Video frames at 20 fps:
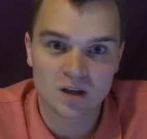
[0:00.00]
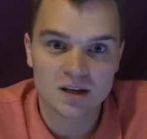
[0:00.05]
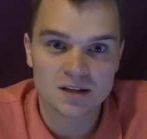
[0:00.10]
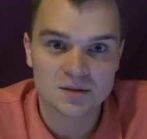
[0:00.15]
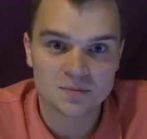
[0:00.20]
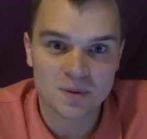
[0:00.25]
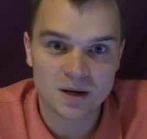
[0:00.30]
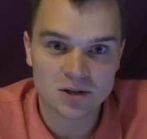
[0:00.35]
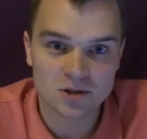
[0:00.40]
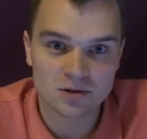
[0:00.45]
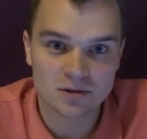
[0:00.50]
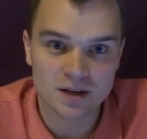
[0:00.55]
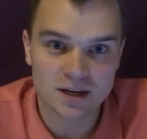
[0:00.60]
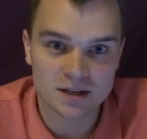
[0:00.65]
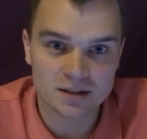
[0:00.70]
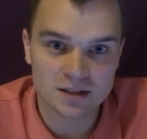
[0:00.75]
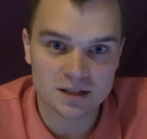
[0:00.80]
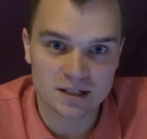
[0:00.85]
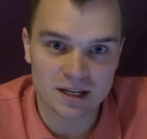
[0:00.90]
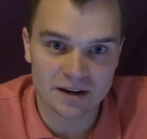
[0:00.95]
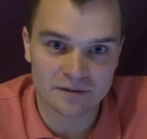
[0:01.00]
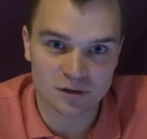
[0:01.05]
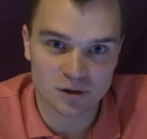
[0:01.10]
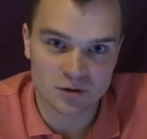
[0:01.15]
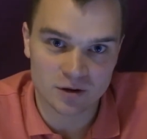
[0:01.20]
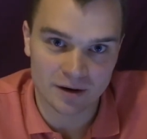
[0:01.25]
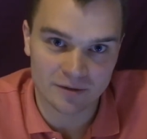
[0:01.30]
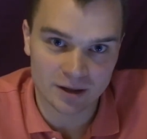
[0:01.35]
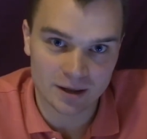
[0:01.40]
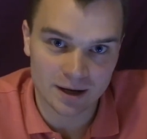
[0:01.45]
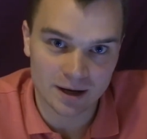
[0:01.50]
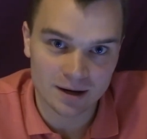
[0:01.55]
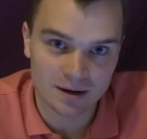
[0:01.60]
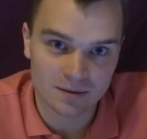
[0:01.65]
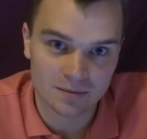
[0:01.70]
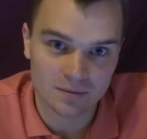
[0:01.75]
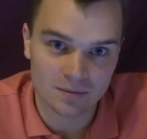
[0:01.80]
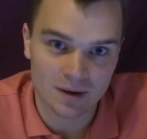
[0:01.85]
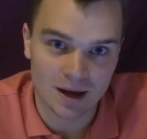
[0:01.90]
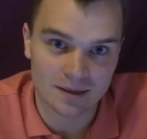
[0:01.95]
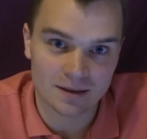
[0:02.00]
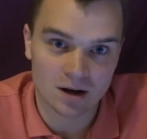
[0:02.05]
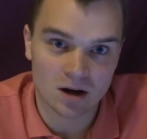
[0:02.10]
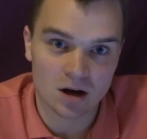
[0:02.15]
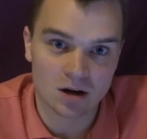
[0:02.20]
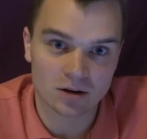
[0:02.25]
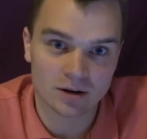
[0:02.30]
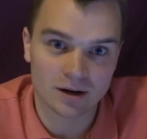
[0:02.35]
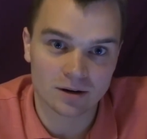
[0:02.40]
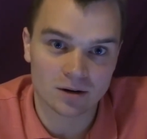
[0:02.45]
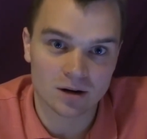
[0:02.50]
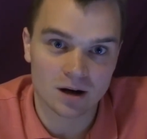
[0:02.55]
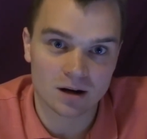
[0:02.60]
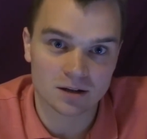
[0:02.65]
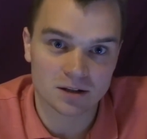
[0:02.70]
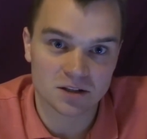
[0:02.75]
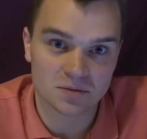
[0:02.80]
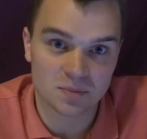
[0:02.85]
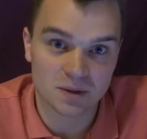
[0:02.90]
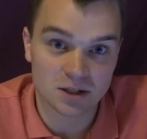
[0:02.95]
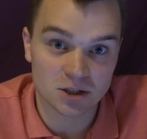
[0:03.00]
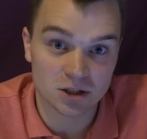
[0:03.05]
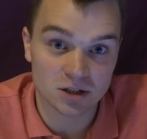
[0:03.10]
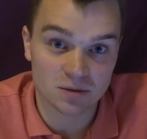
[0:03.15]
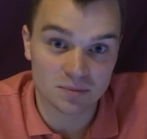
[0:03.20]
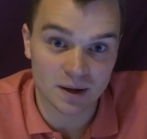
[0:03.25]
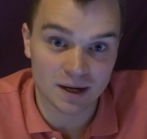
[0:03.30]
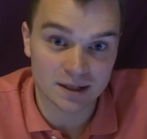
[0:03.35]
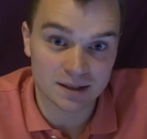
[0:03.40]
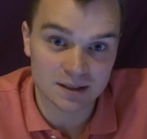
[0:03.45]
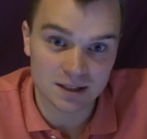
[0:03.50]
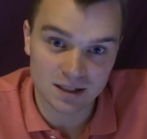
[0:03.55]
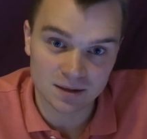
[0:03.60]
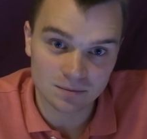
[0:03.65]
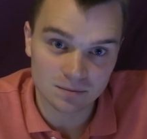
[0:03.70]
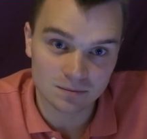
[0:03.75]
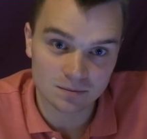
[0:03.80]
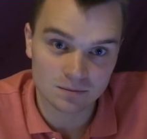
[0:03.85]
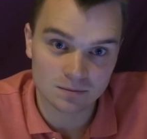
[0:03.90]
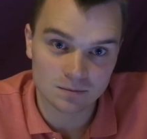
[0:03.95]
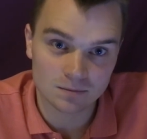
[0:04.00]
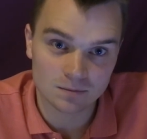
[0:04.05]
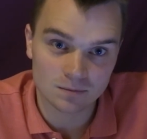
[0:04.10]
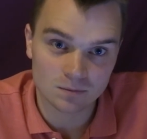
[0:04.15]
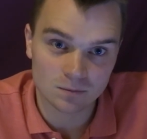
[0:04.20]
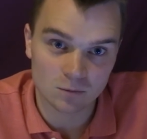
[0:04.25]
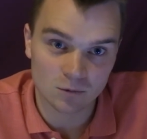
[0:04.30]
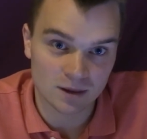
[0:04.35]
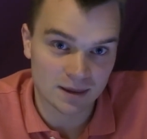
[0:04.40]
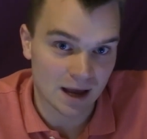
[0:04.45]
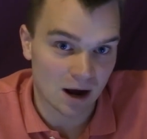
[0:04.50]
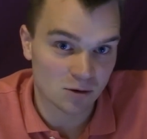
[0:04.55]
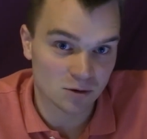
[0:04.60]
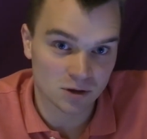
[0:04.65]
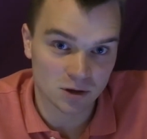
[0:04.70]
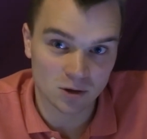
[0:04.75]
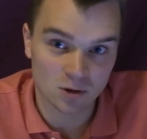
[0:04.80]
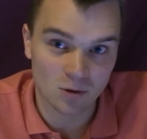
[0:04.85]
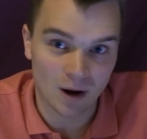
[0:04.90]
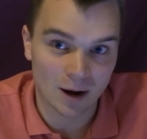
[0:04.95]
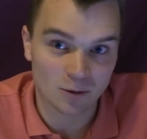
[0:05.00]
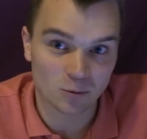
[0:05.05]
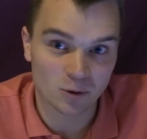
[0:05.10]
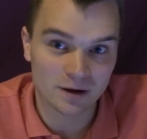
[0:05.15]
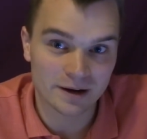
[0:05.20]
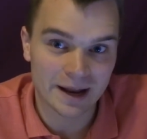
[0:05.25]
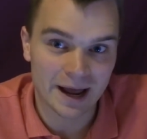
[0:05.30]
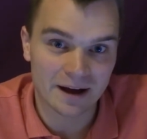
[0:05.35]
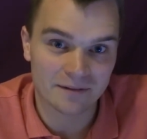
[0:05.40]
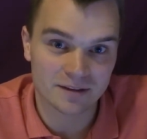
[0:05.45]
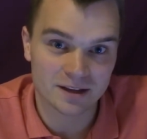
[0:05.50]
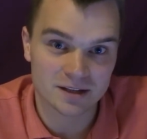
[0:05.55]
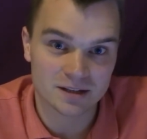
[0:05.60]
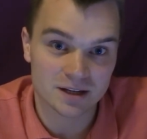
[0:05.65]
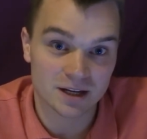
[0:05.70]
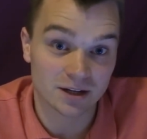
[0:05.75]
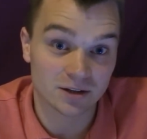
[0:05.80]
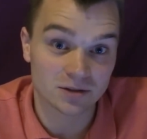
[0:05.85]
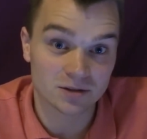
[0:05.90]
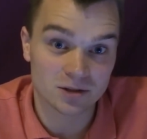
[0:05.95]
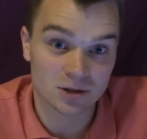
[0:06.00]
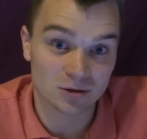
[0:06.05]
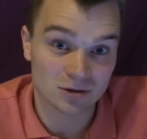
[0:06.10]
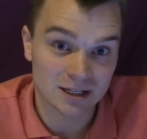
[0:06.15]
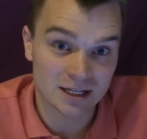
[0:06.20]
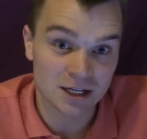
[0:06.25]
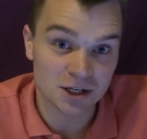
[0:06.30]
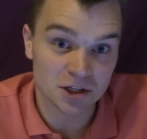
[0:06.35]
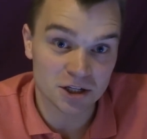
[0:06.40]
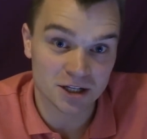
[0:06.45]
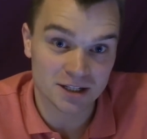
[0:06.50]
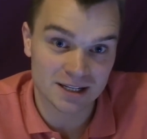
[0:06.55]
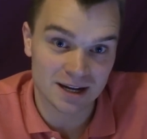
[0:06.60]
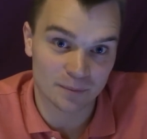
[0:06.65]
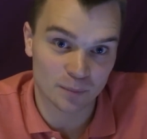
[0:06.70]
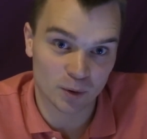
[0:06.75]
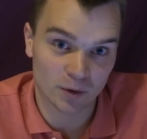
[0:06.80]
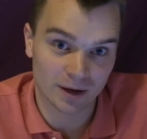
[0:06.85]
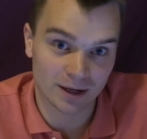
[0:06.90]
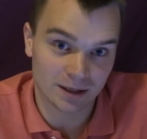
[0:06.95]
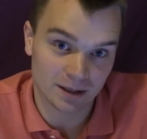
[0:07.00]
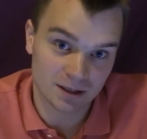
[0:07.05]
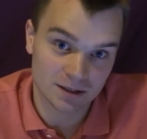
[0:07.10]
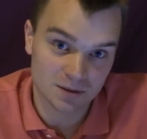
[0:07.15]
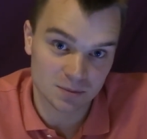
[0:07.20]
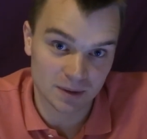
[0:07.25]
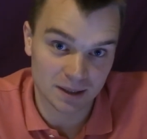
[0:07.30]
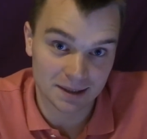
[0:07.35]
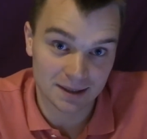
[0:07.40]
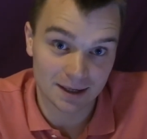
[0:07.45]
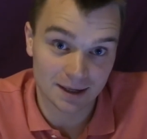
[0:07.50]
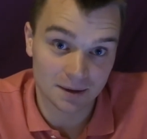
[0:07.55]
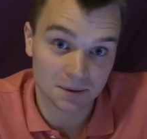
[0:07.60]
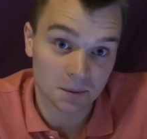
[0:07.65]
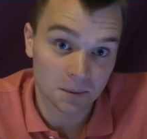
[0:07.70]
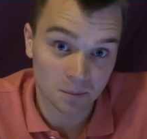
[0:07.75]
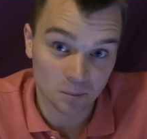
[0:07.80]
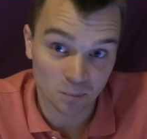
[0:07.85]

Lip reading: Special thanks to David Trevithek and the Colorado College Speech and Debate team. Without you, I wouldn't have the skills to teach extemporaneous speaking,